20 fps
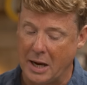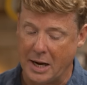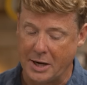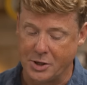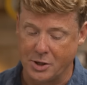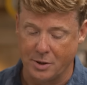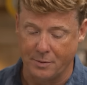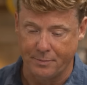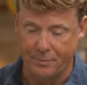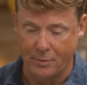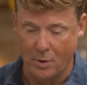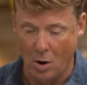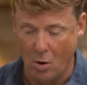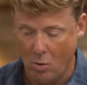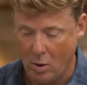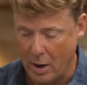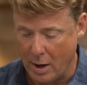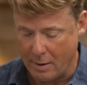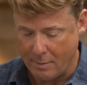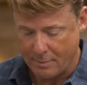Gotcha.
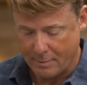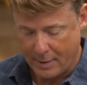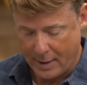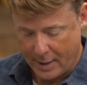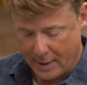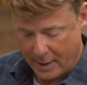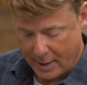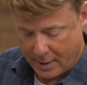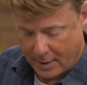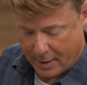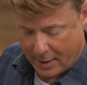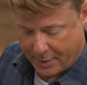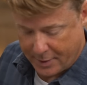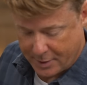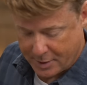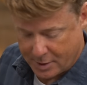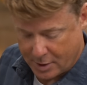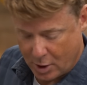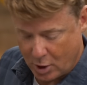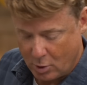Okay. And then uh,
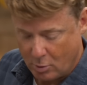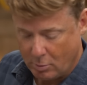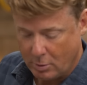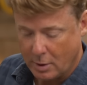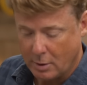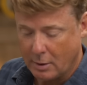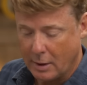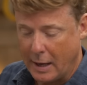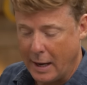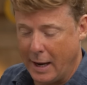this cute little